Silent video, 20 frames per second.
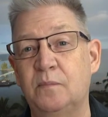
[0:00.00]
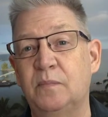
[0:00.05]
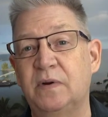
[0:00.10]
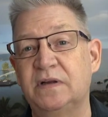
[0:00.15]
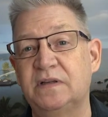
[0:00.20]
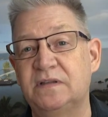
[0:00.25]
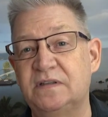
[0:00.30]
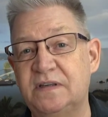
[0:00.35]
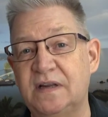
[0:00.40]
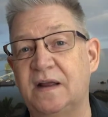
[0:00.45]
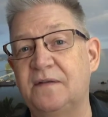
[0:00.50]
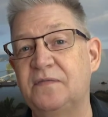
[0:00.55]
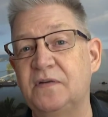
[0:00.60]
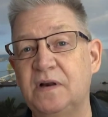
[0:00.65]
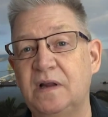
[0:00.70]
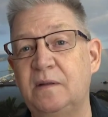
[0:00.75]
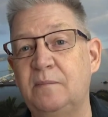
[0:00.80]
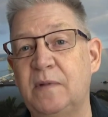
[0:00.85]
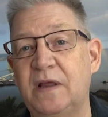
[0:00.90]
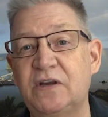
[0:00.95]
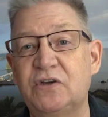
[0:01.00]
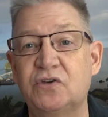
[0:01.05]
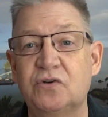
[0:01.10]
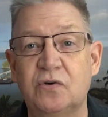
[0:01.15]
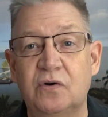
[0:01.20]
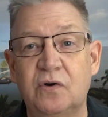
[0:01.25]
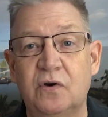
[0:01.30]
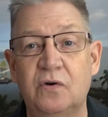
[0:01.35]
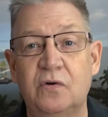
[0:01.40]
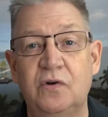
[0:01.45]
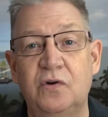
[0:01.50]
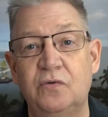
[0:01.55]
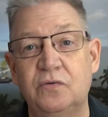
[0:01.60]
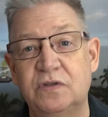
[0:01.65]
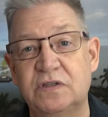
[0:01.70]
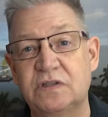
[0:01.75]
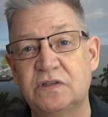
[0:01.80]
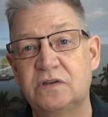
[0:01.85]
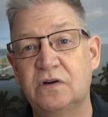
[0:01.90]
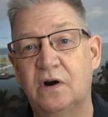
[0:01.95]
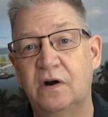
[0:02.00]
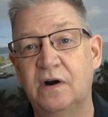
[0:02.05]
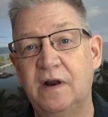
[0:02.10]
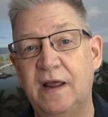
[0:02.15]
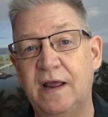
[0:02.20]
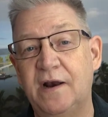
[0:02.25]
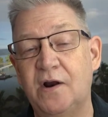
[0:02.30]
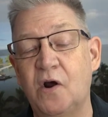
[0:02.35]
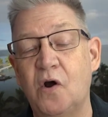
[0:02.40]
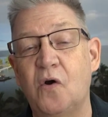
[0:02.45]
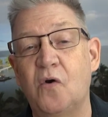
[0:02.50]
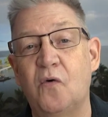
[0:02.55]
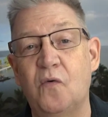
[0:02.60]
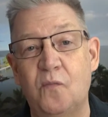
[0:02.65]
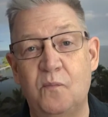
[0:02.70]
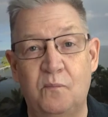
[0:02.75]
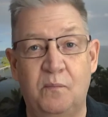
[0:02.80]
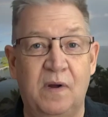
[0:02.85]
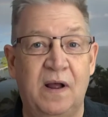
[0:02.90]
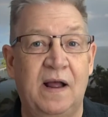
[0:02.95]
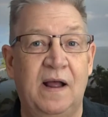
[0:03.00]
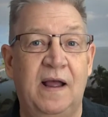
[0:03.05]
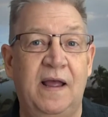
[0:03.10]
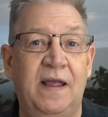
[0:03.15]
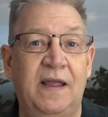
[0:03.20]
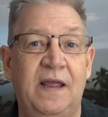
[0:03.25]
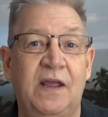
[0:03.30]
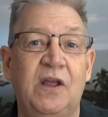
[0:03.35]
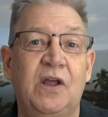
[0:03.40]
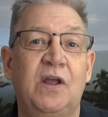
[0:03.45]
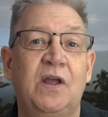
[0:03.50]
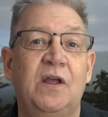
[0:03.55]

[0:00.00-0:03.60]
but definitely make sure you start at home by